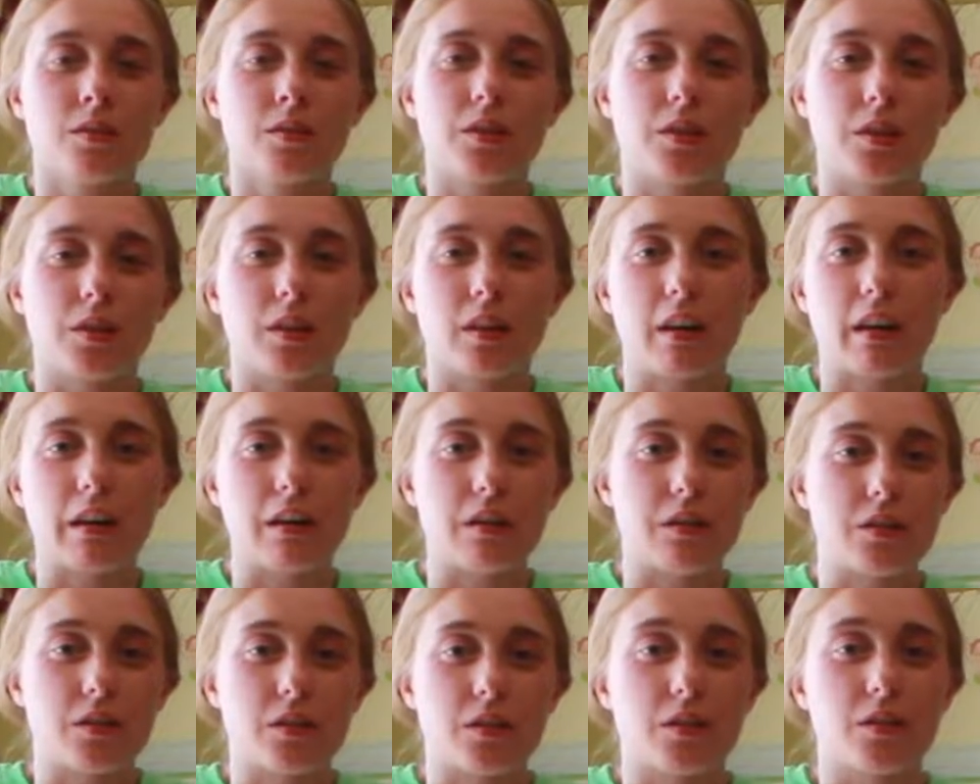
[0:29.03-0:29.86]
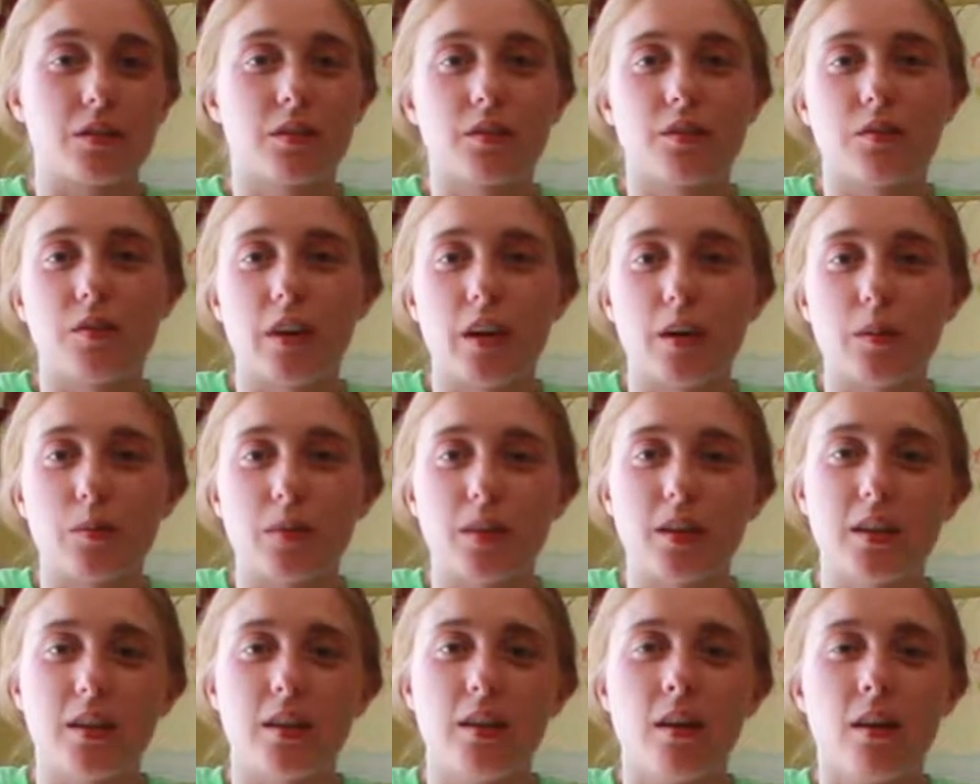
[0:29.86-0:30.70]
their kids or
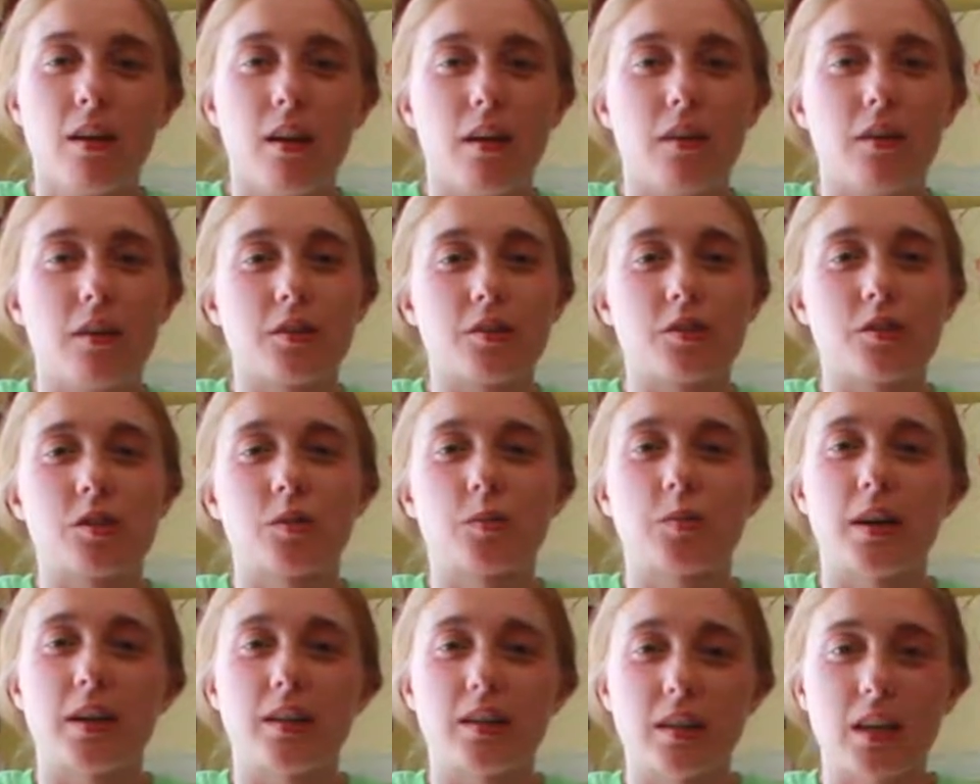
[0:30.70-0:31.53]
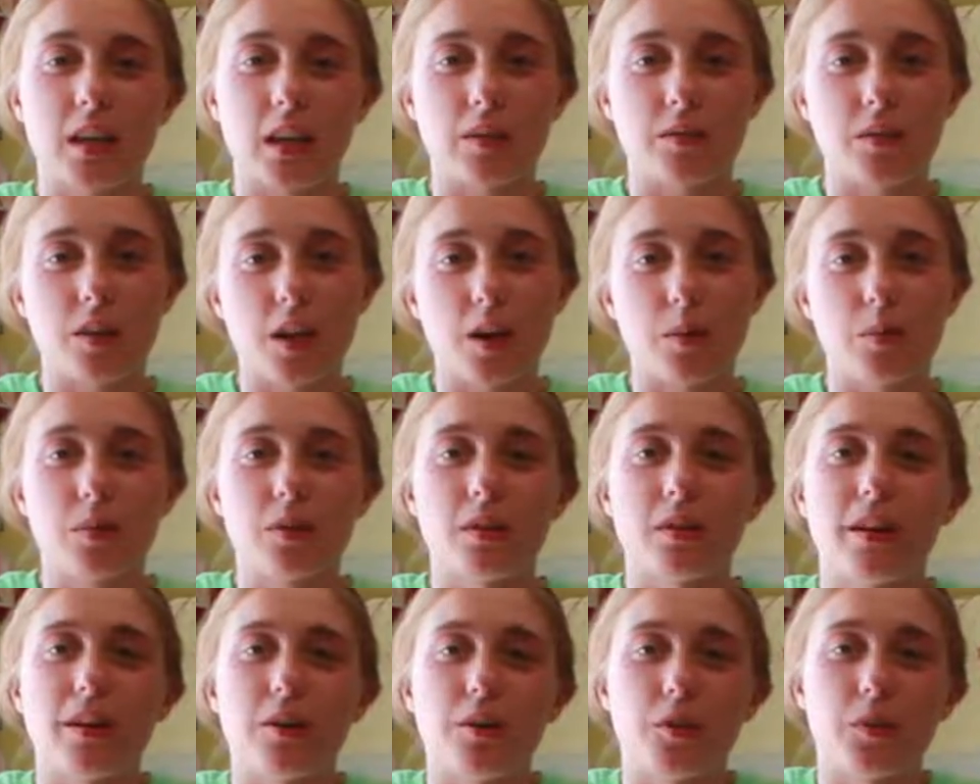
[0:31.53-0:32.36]
family, and they also surprisingly have a
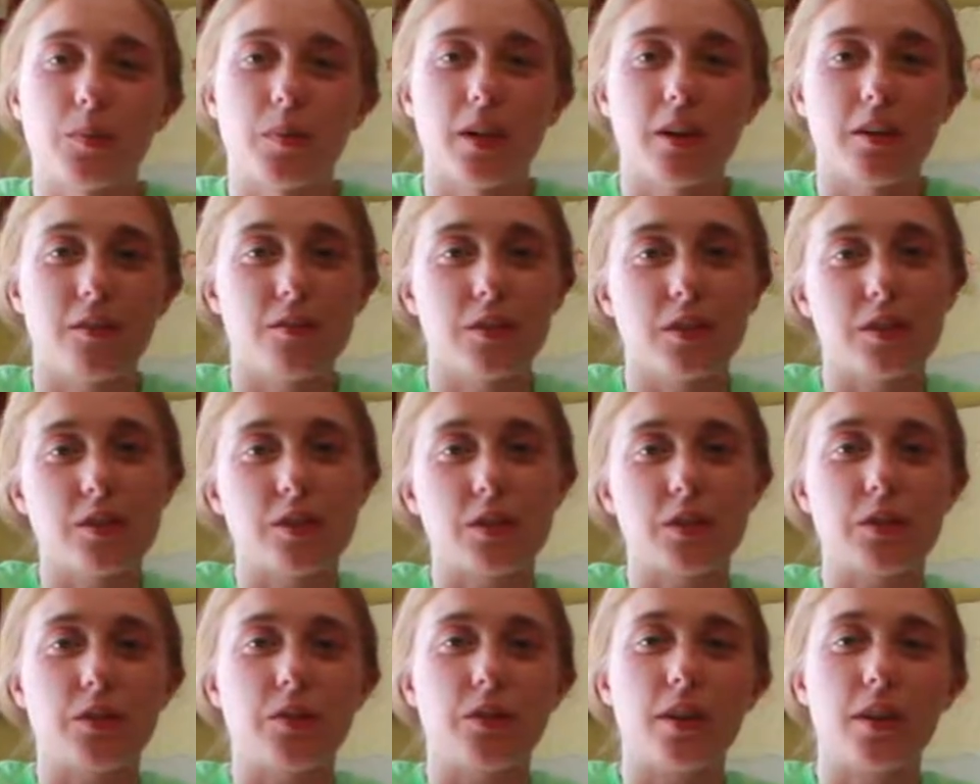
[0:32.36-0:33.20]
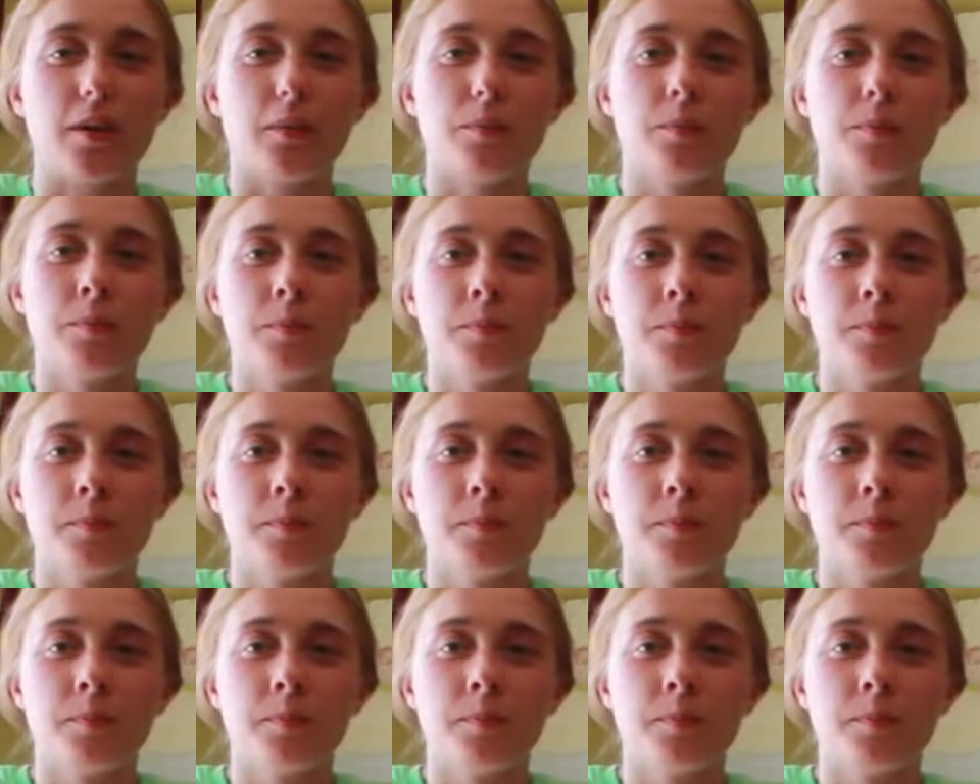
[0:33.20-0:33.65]
couple of health benefits to them.